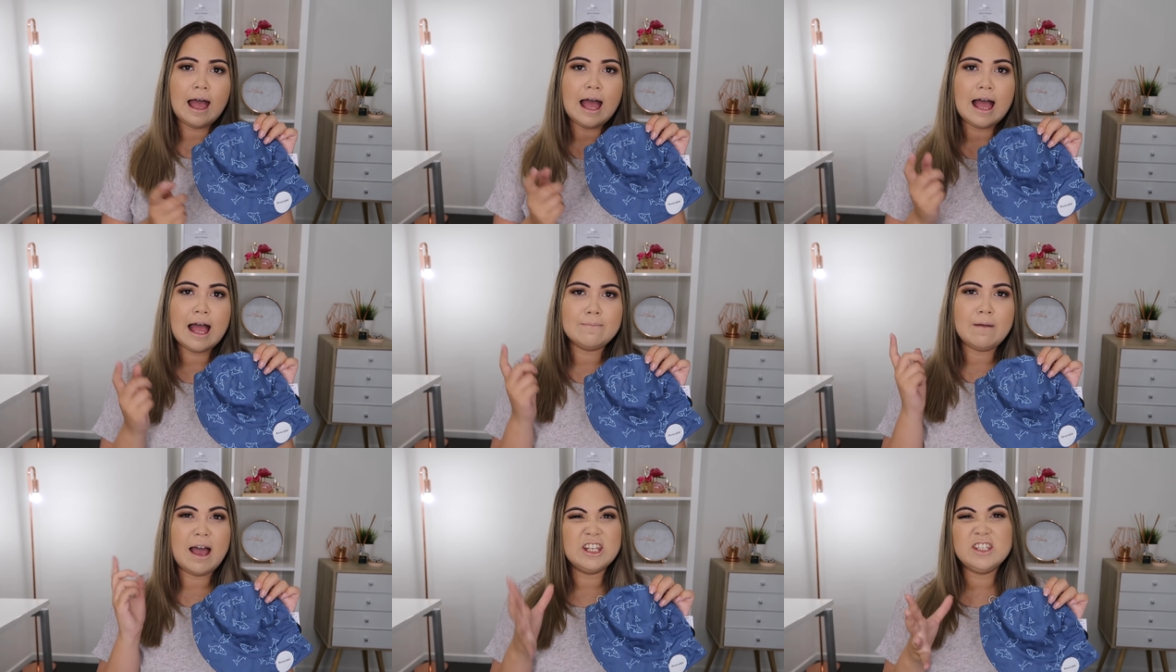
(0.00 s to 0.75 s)

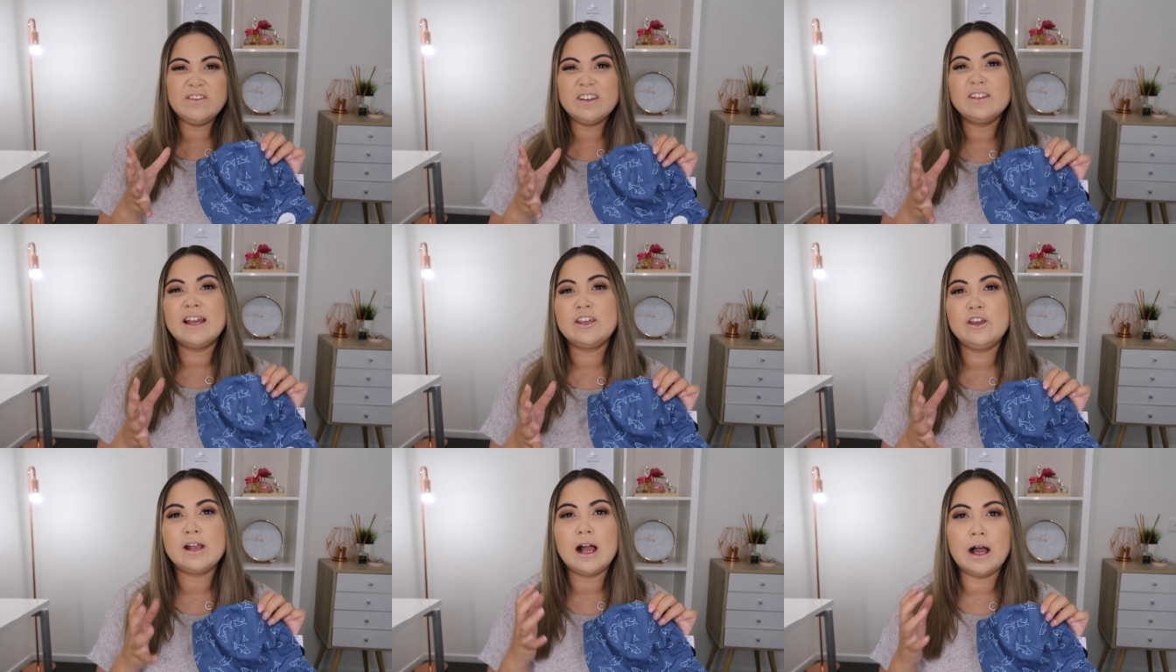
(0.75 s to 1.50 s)
um, I just feel
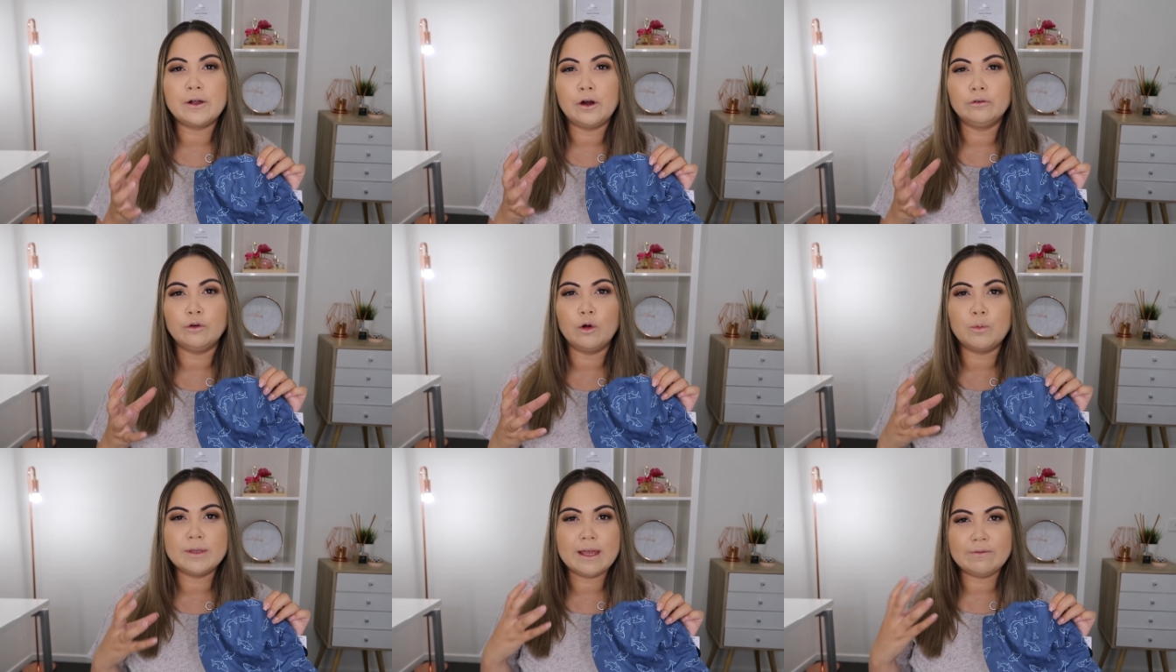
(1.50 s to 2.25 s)
like you can't go
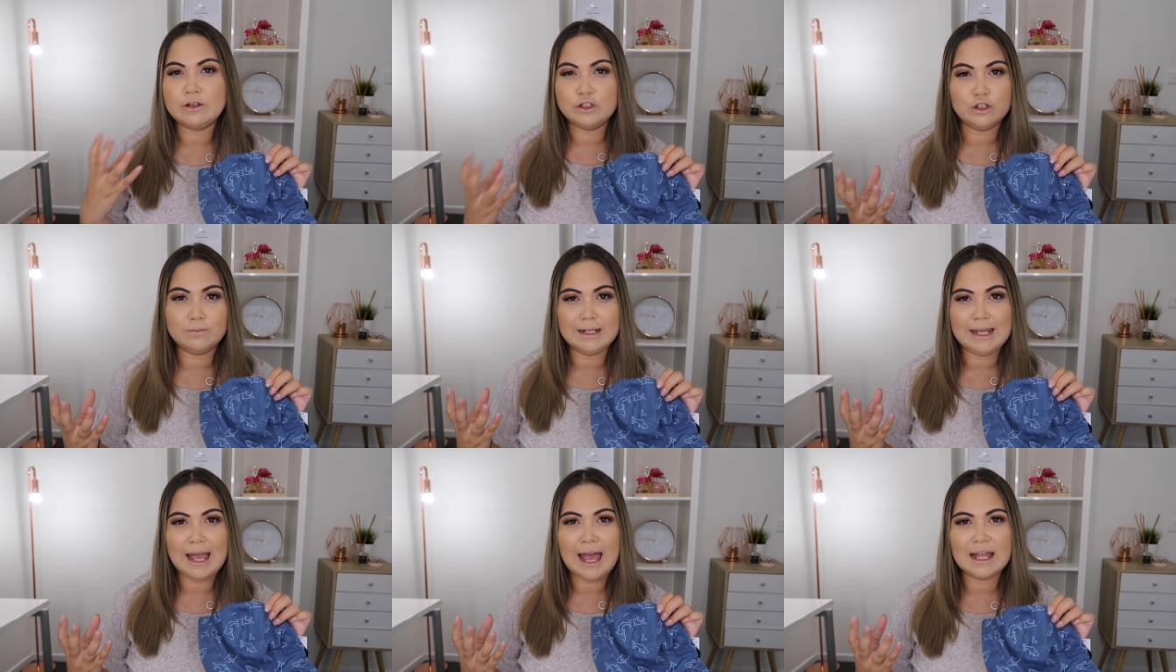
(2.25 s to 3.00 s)
wrong with having too
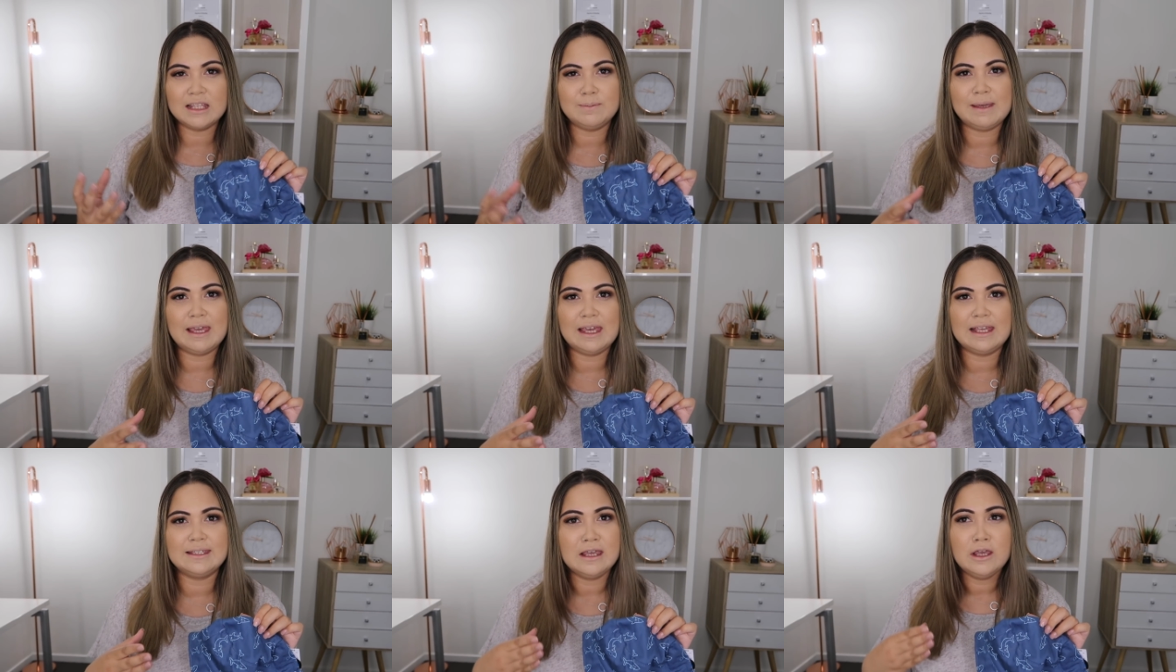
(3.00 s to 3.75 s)
many hats
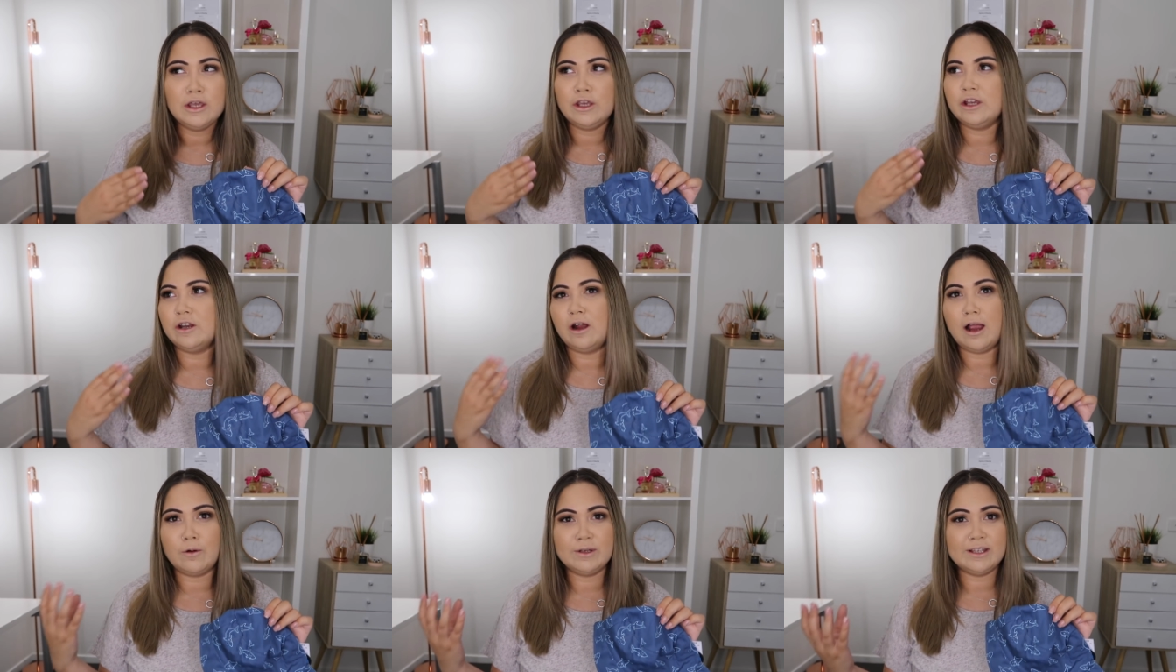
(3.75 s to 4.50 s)
because you know
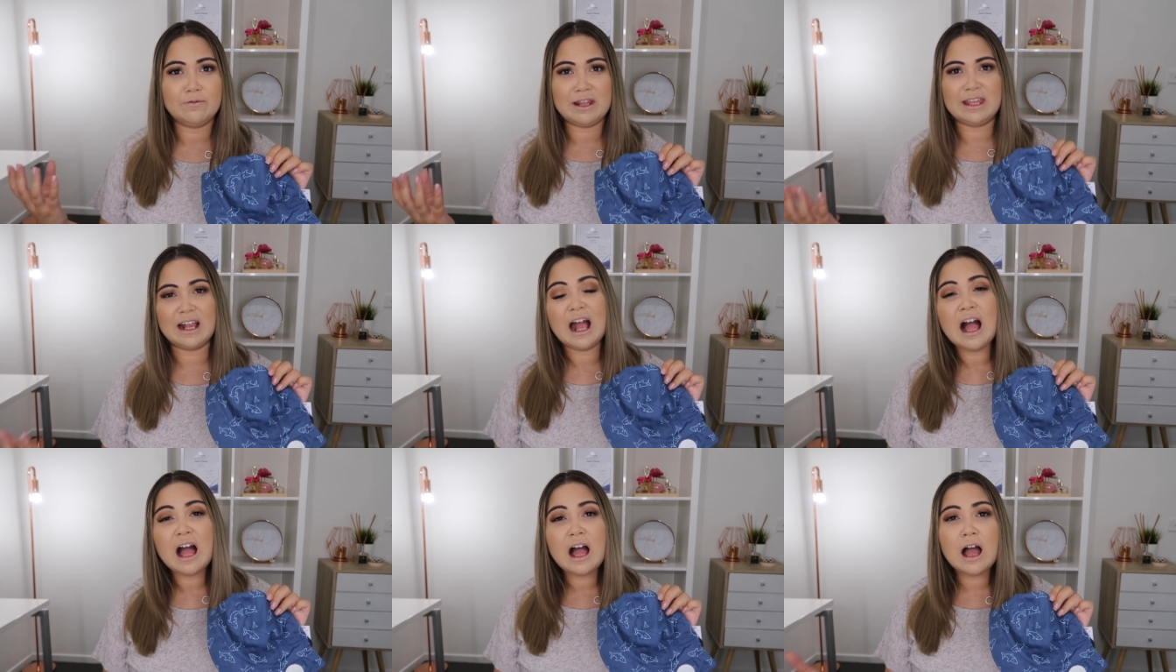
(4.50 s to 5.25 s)
I always have one in the
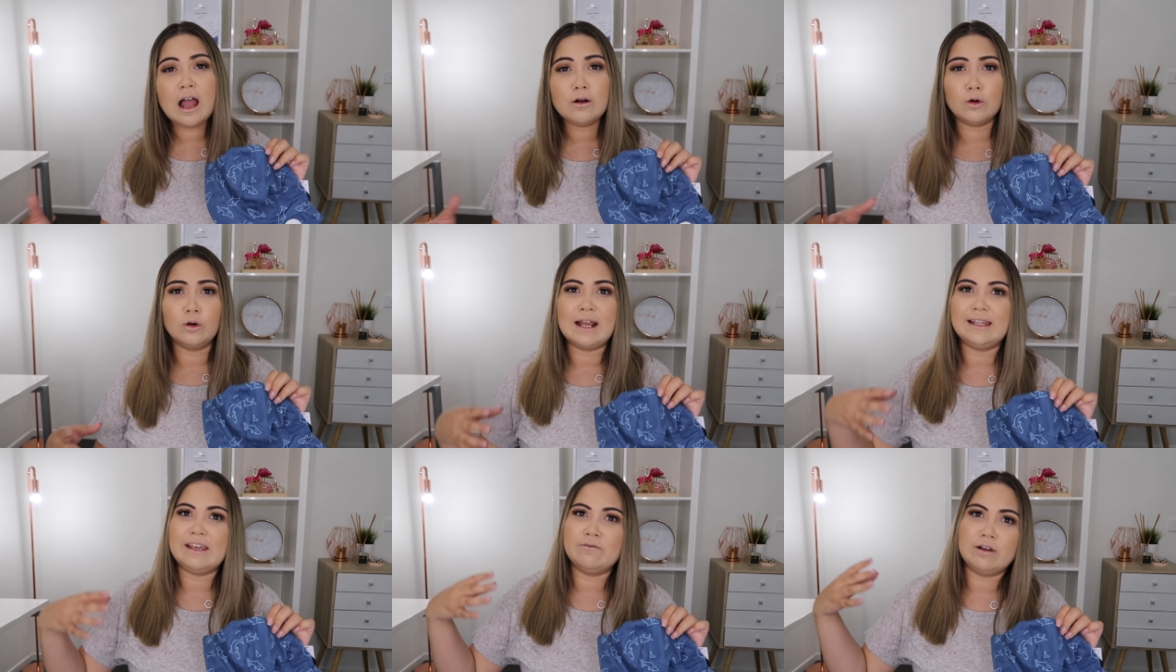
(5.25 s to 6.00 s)
car or
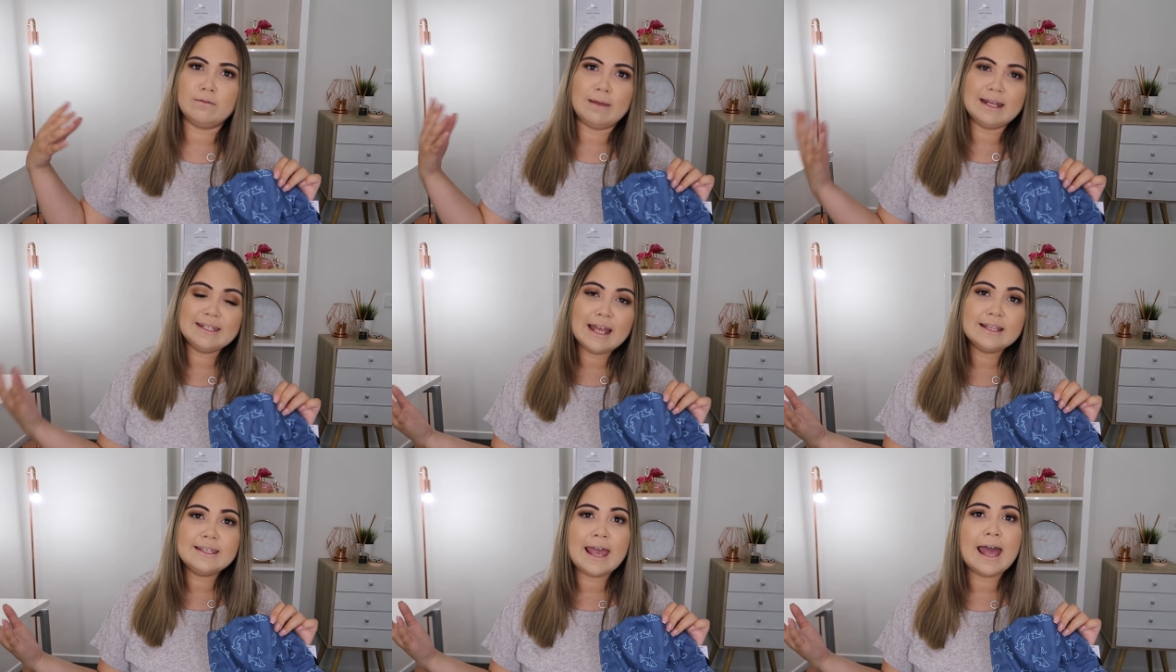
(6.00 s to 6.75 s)
I leave one at my
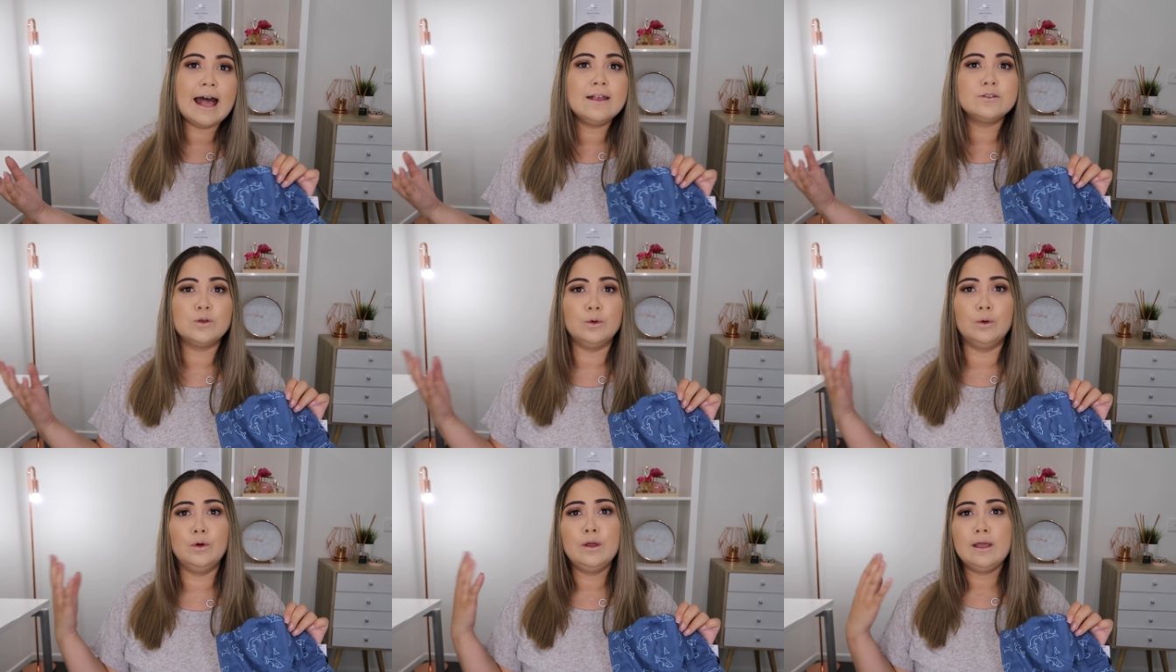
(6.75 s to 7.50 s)
dad's house
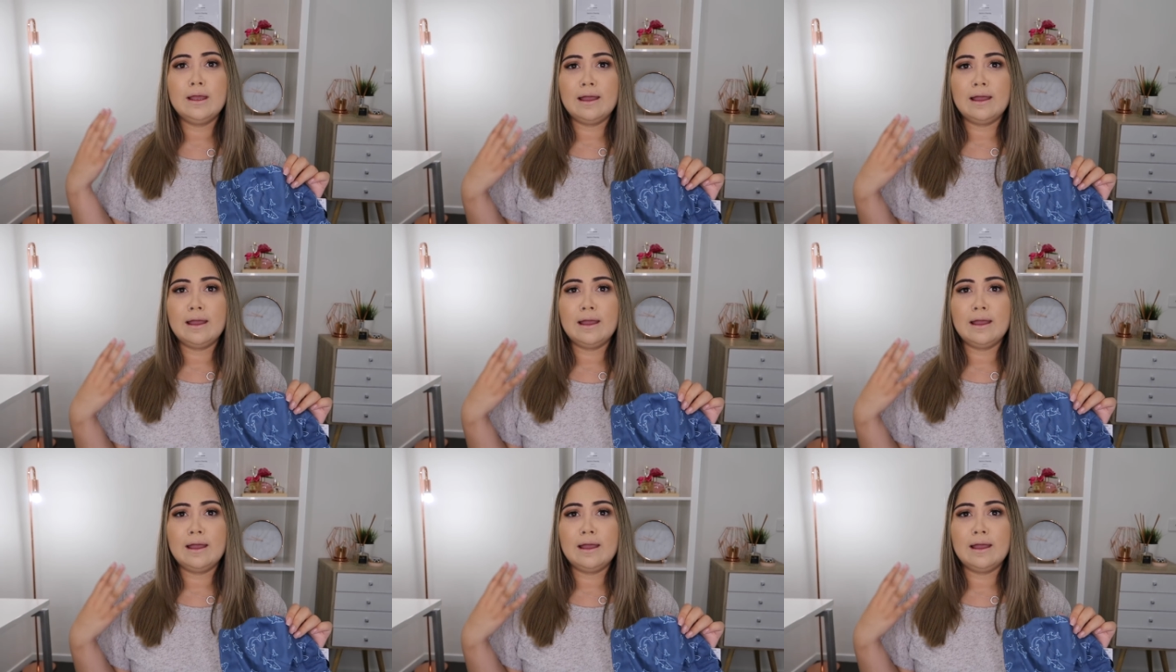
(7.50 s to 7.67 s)
or